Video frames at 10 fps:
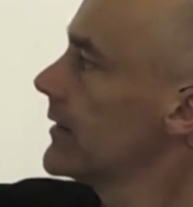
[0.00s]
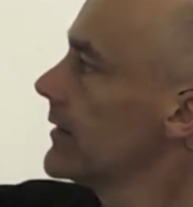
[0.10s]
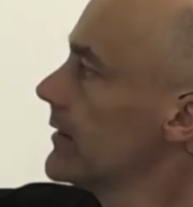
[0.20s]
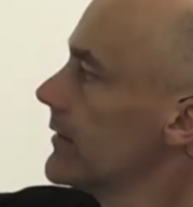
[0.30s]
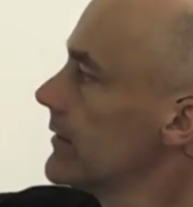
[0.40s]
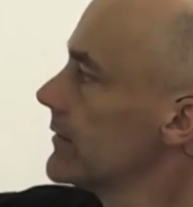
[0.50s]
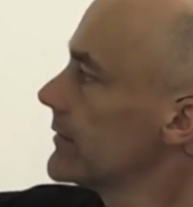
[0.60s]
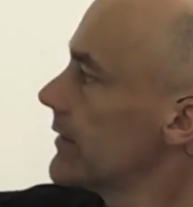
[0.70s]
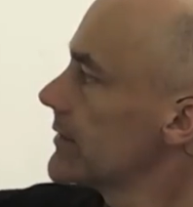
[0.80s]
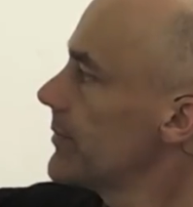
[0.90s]
So
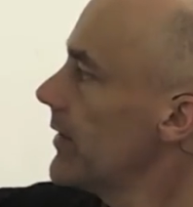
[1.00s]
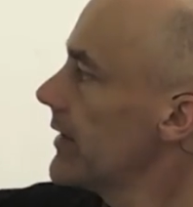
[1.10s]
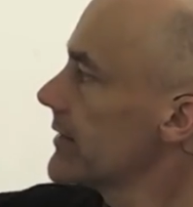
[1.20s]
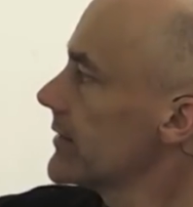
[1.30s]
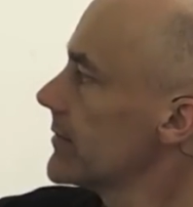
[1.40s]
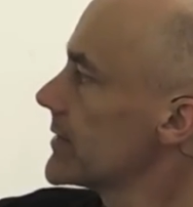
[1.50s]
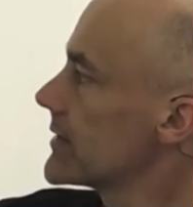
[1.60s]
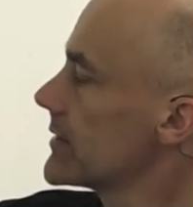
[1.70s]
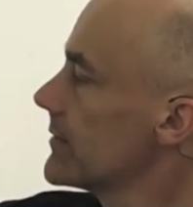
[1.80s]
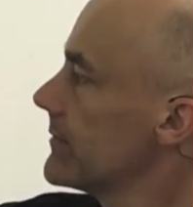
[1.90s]
that's pi
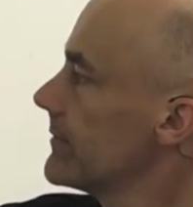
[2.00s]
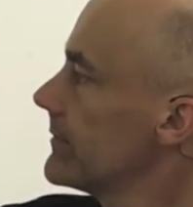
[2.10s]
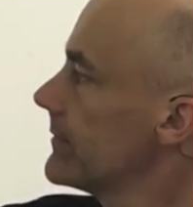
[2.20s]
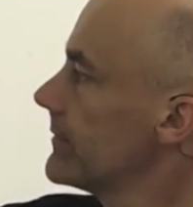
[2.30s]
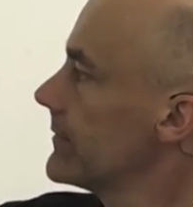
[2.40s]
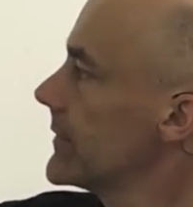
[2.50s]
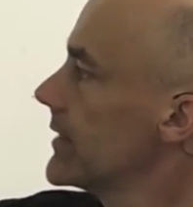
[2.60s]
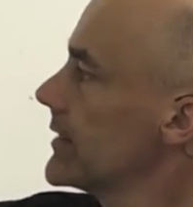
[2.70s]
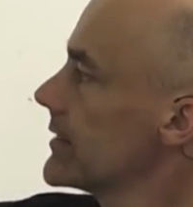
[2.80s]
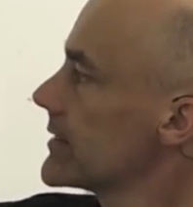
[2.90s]
times
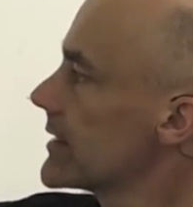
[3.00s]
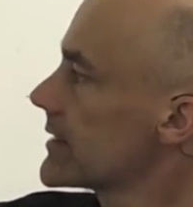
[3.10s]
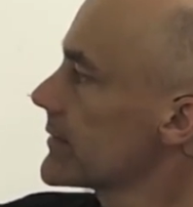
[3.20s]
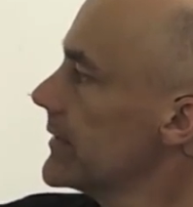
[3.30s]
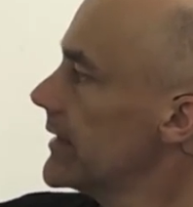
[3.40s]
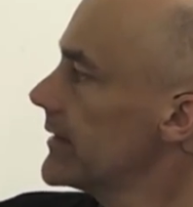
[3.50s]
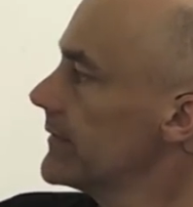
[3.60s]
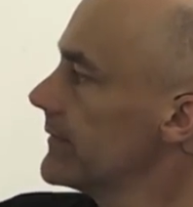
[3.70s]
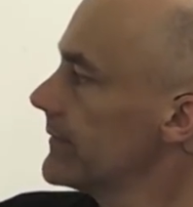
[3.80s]
6 squared,